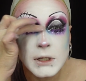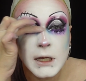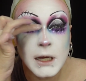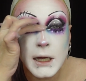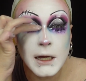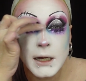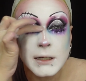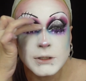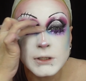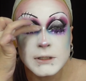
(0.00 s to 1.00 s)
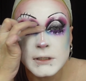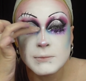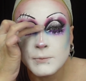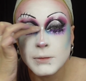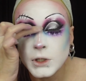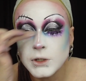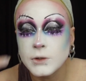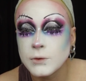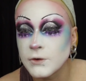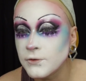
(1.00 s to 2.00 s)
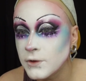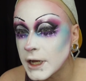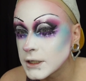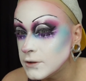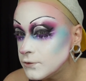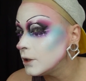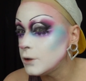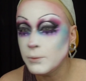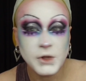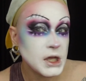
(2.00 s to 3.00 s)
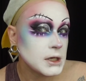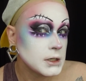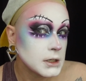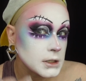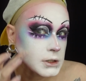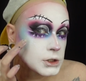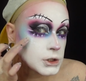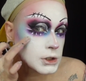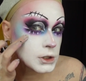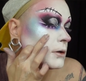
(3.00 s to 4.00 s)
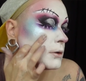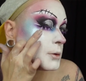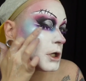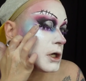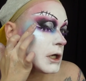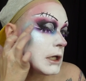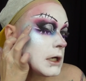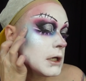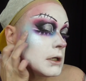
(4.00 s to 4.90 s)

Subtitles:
Yeah, just this blue reflective little bitch. Oh my god.